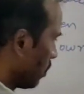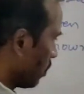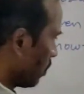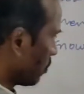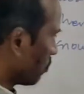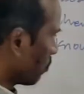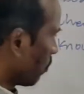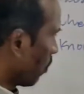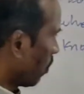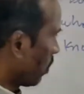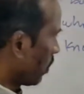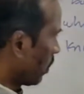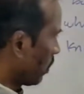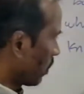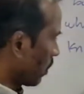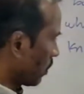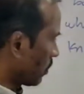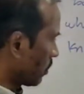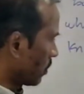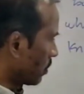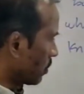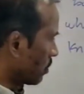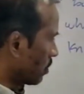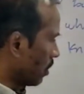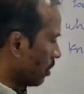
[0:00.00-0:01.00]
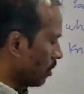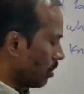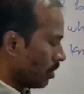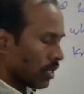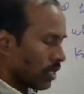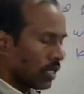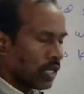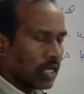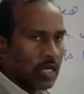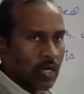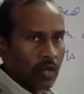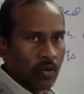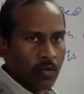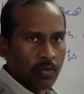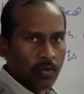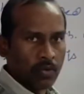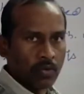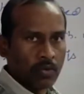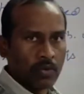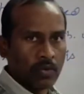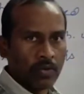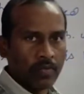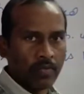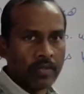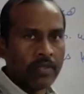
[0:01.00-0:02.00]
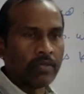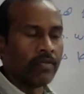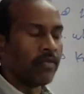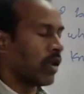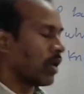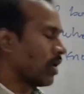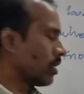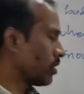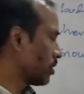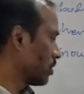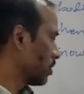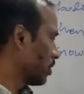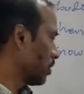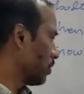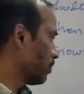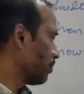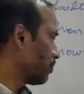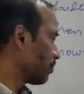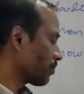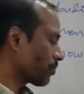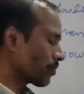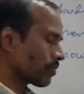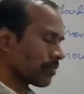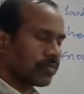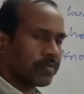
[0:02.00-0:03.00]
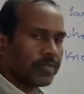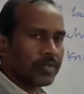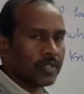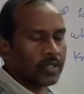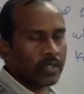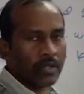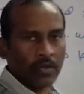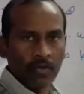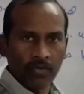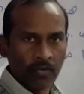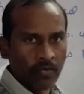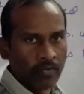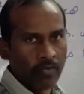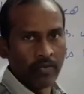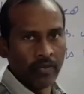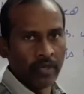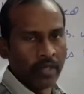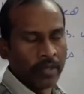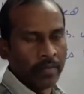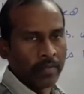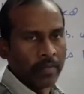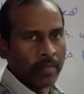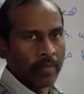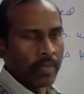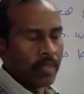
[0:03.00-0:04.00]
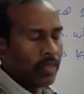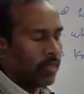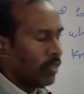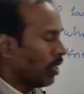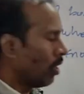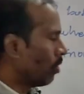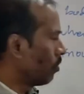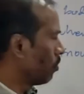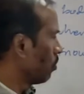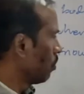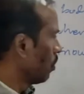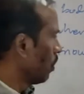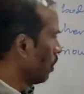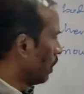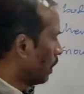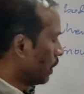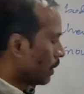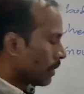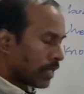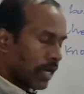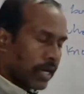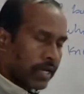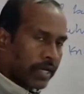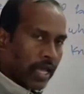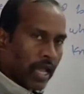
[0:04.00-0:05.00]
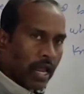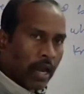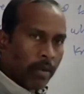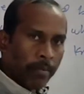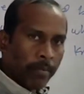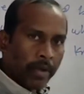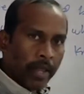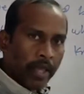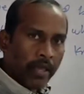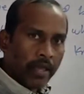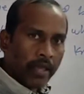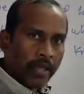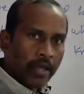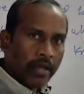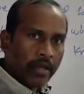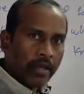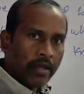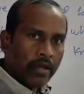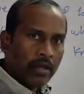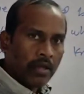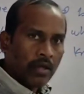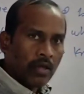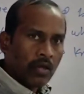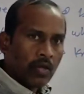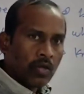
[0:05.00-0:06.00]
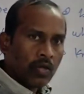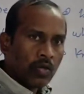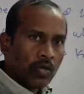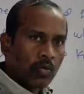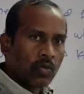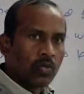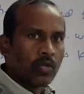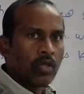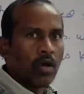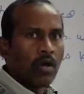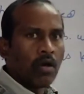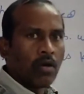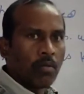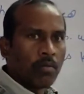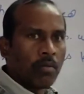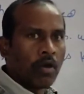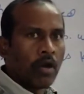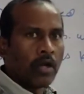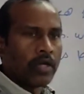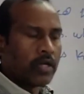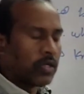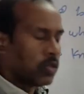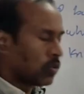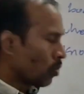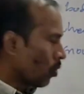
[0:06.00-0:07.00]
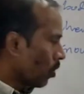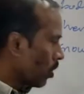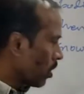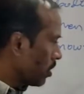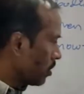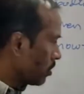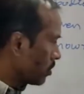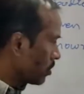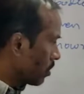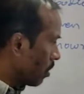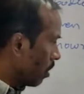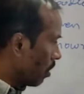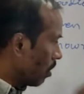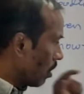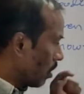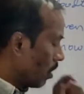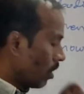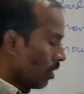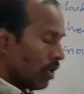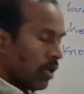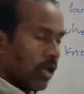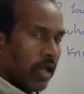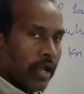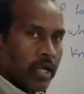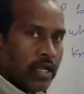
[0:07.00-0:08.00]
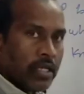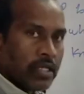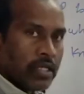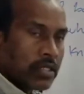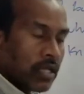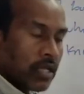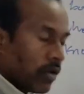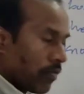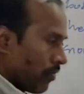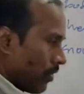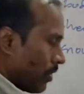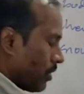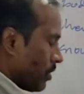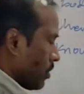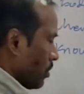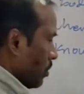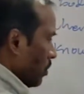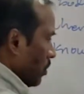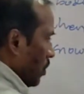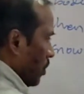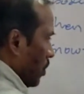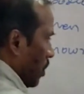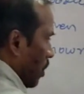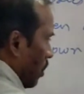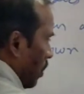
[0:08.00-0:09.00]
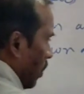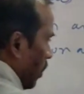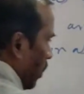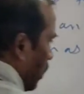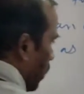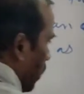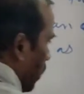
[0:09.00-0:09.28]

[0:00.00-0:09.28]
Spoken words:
This body touches the ground with velocity v. Now the time taken to the body to reach the surface here